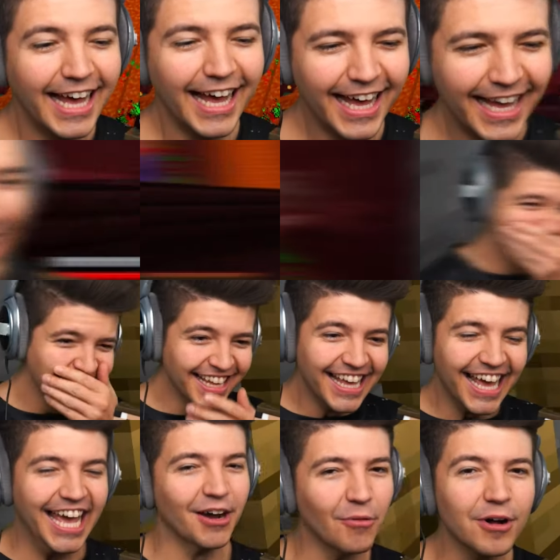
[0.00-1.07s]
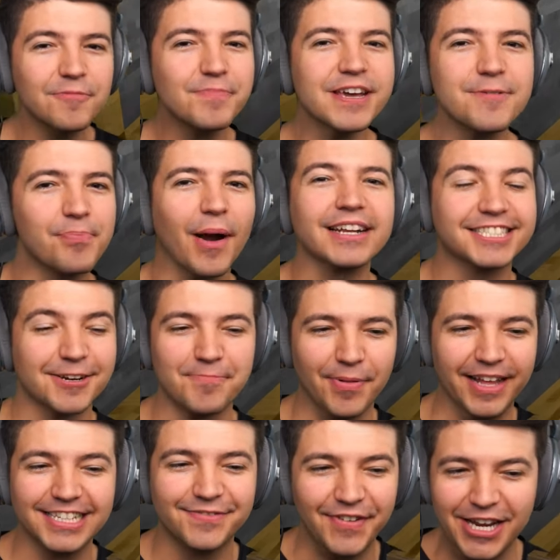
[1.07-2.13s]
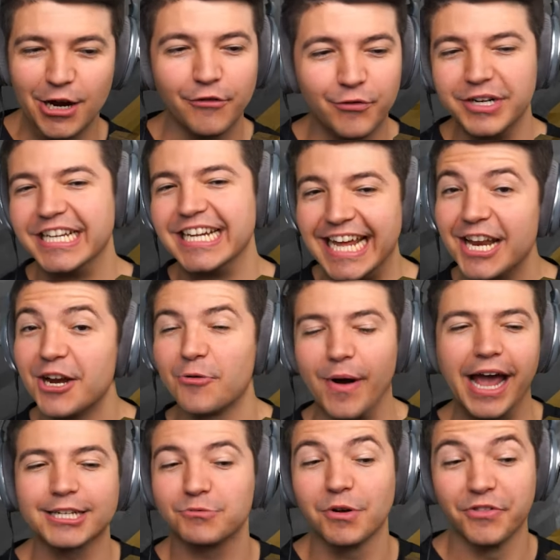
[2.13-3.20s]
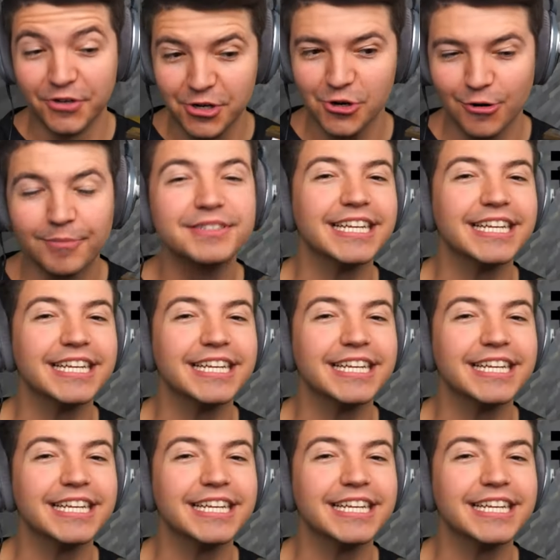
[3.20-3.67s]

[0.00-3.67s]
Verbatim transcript: it wouldn't be a PrestonPlayz video if we didn't interact with Noob